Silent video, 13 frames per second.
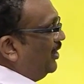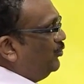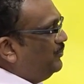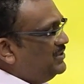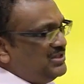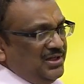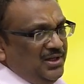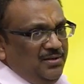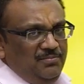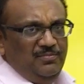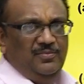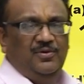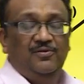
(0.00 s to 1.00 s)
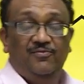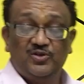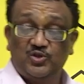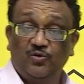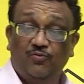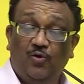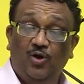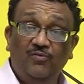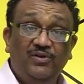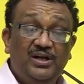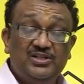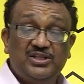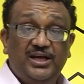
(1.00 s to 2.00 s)
the IUPC name? First of all, we
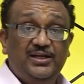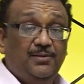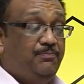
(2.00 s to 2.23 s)
decide the